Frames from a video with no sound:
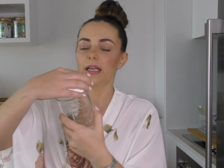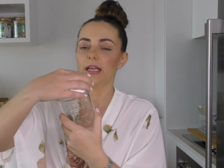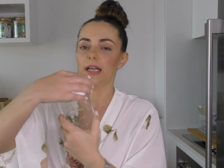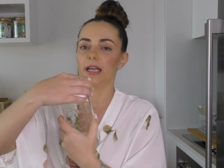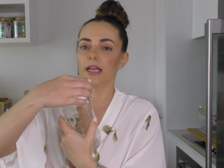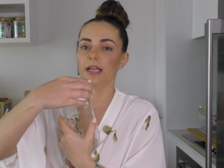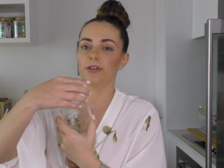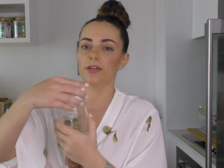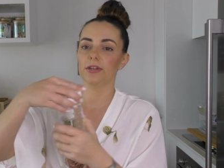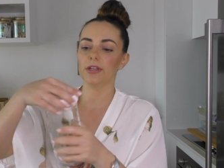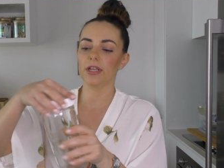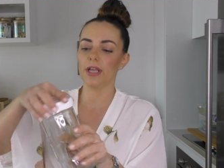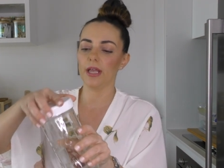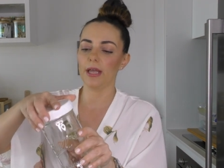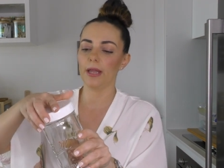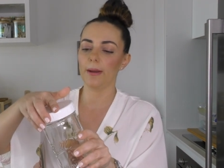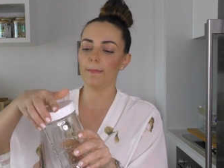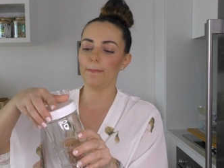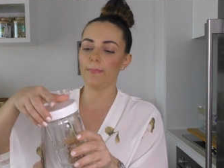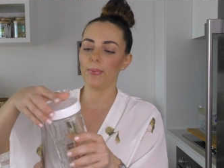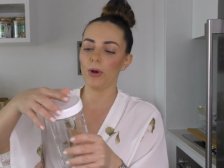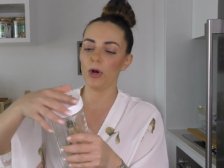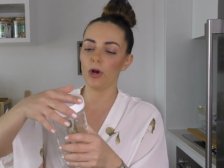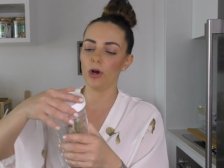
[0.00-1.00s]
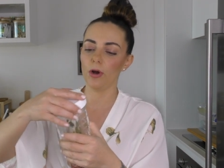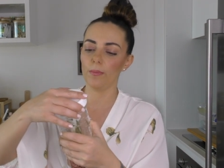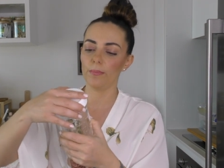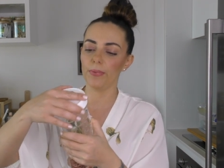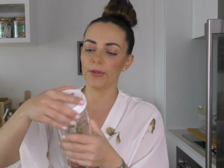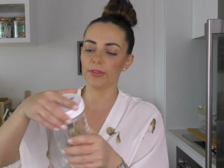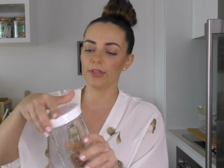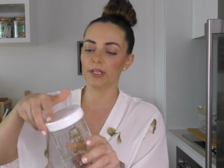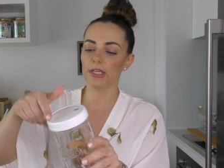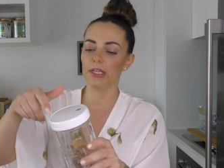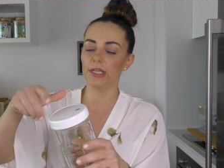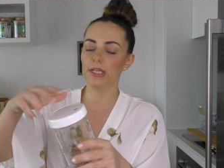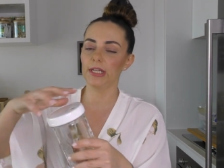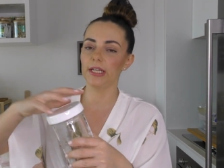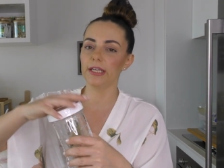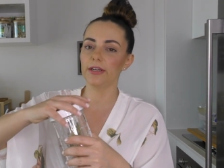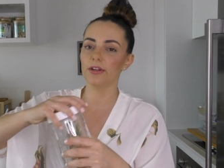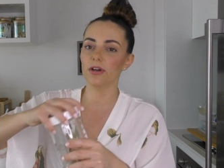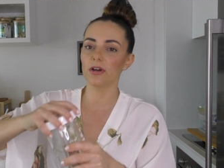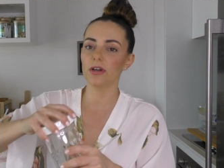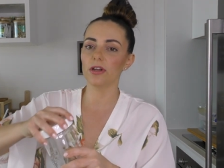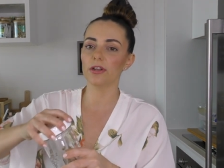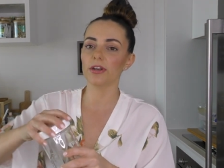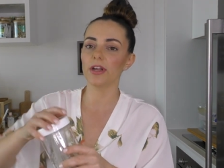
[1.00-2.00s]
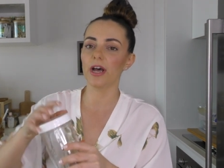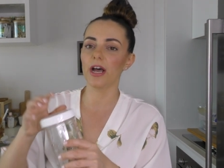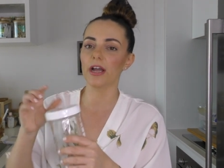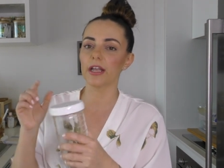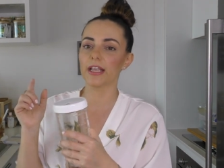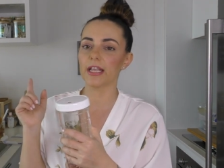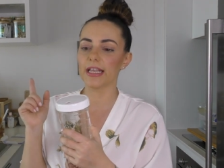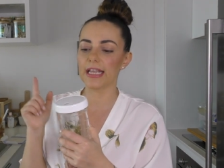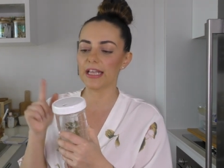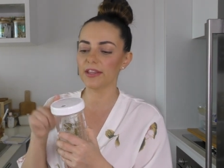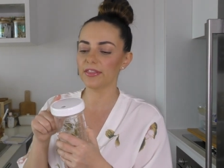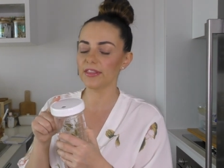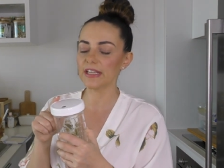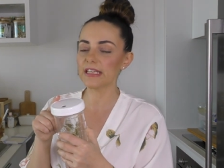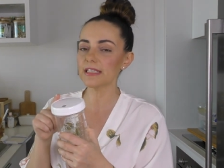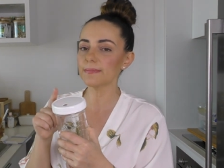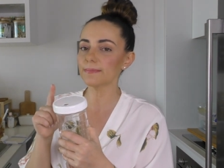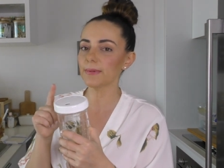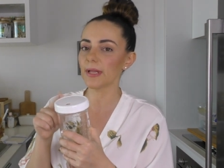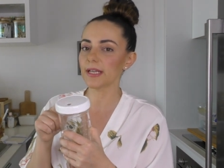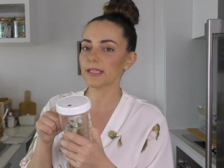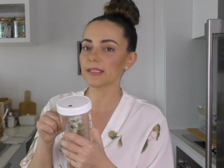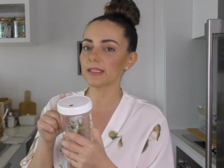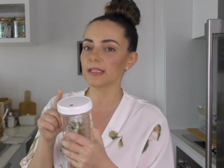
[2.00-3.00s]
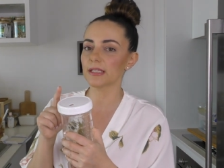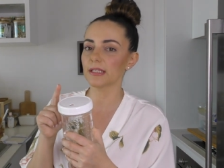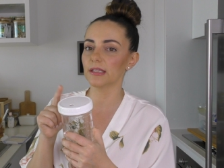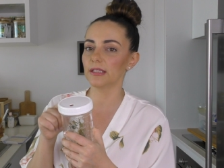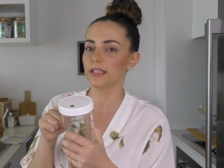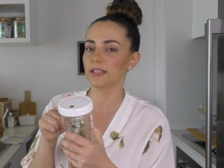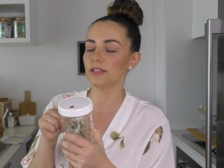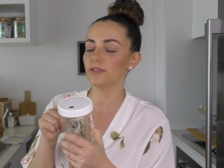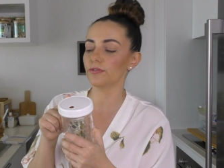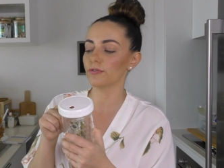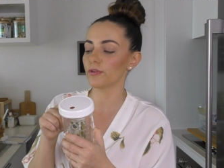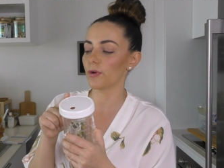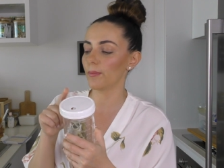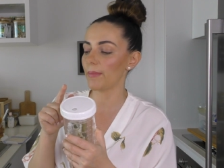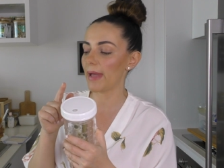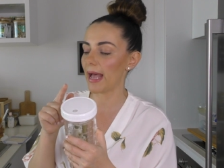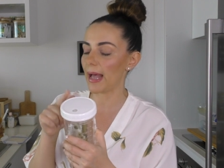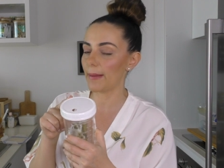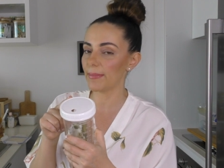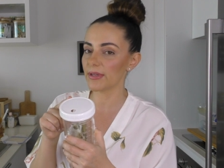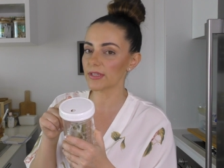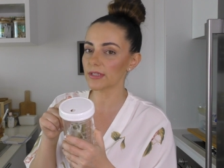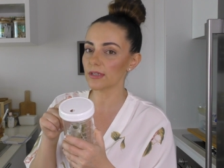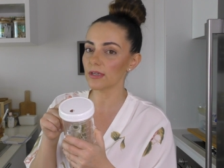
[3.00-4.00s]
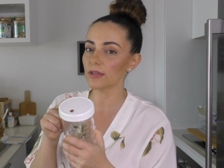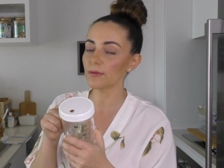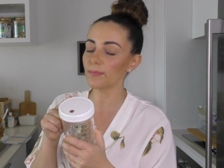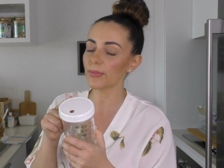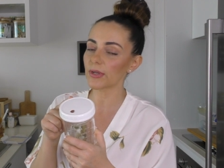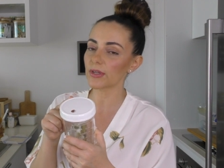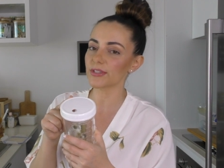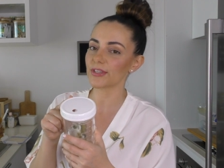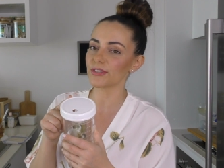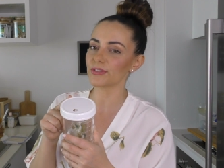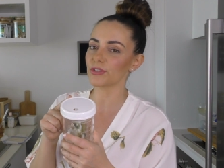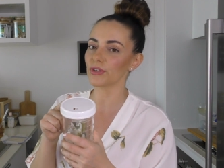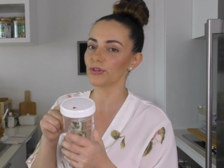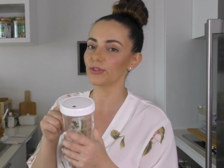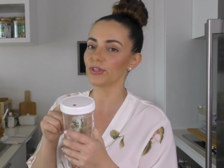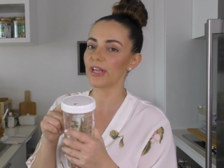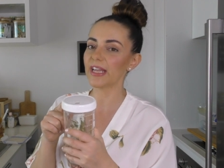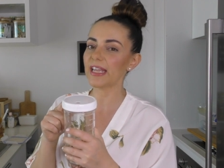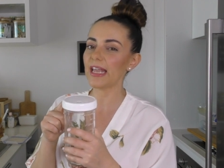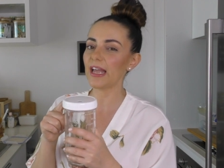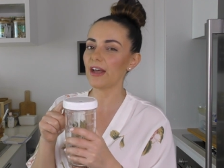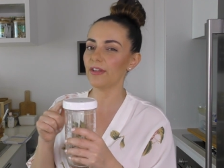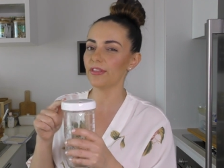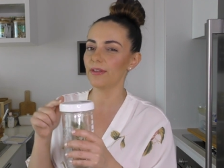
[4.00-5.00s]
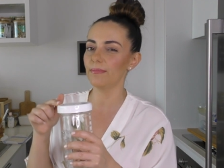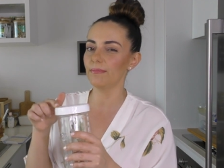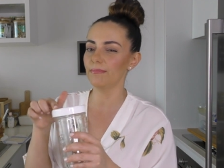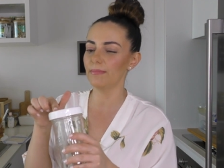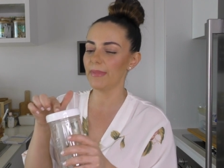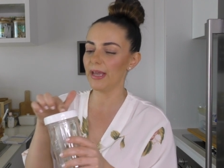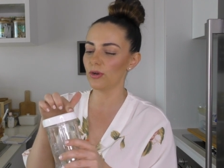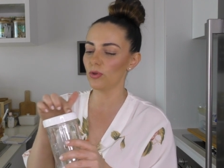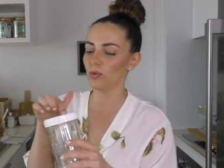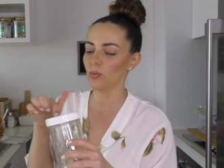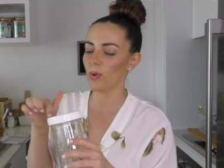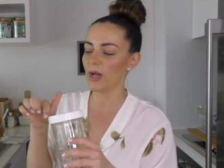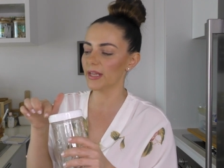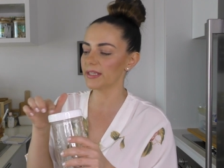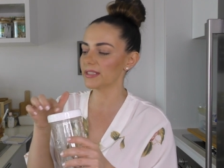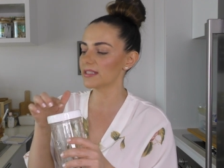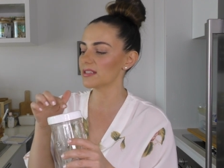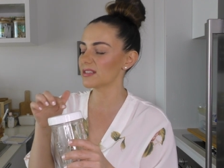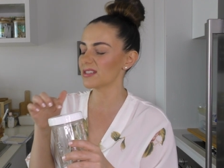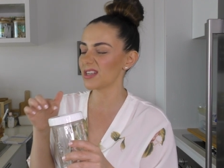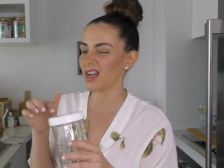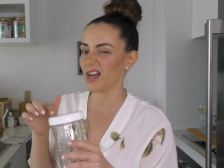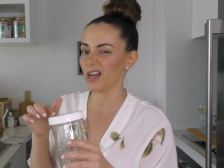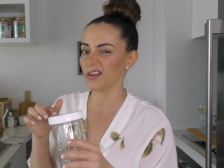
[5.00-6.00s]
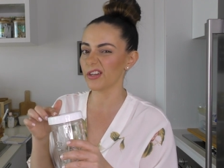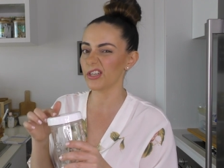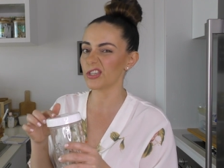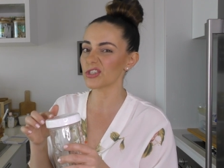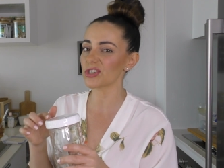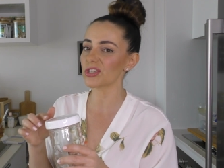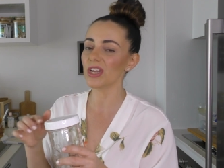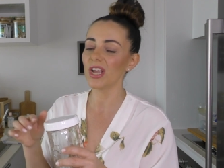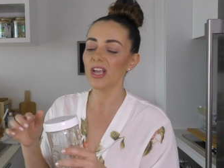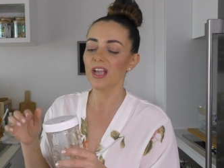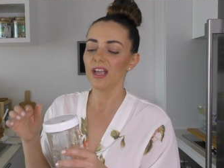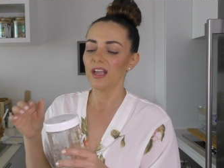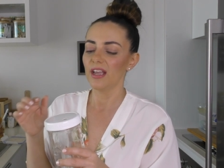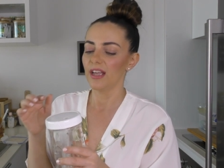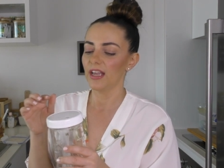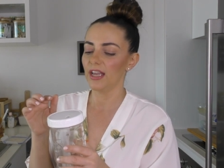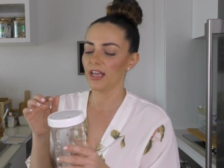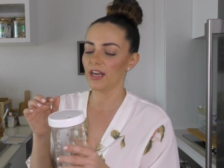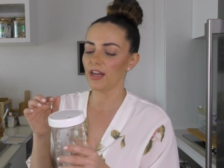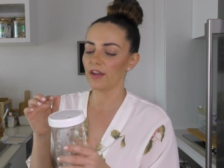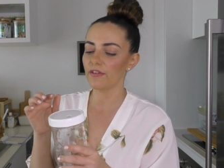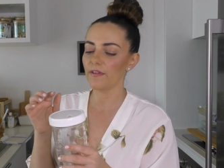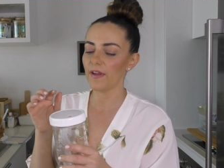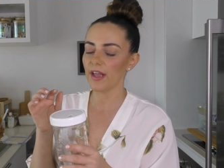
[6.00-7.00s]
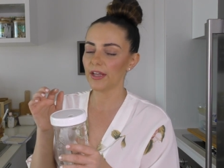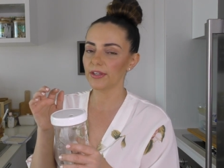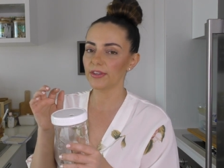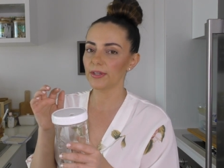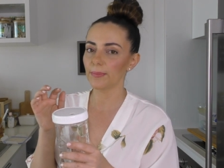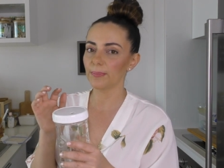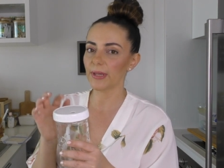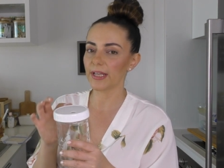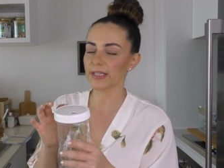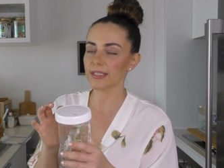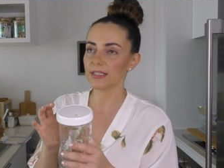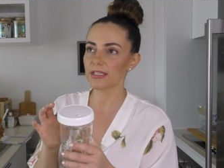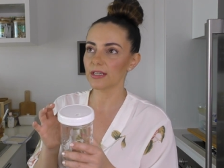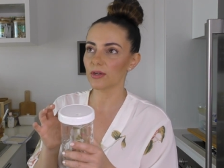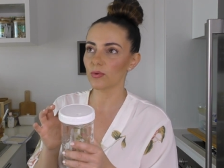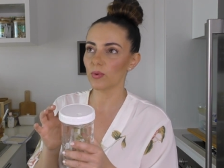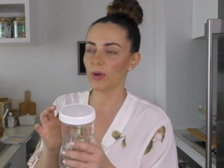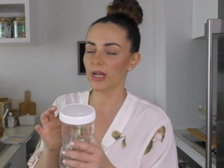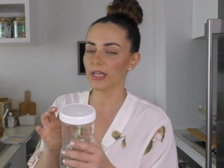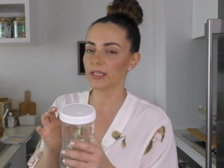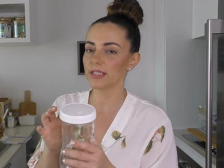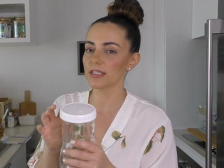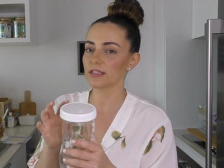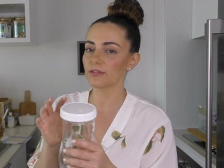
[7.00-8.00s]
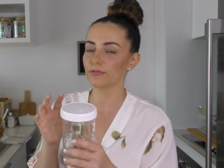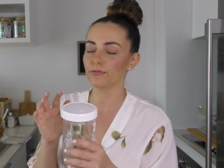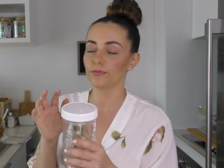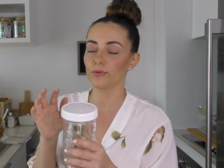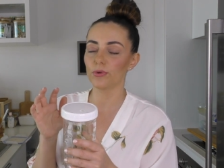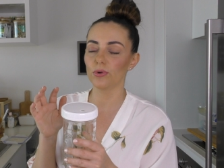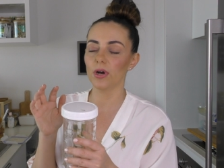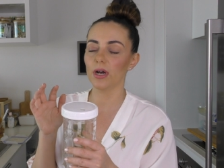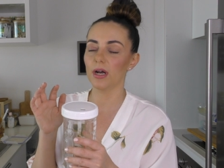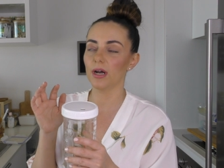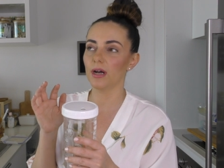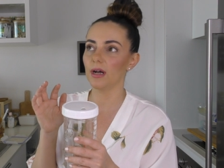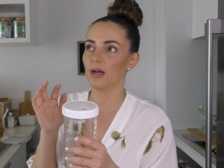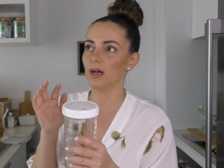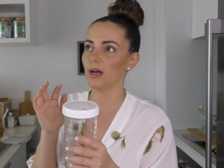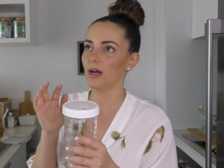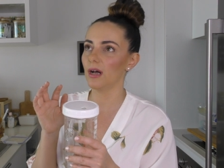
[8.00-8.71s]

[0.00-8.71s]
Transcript: And you can pop the lid on. I get these plastic lids from Amazon because I don't like how the metal ones tarnish and I've had the plastic ones for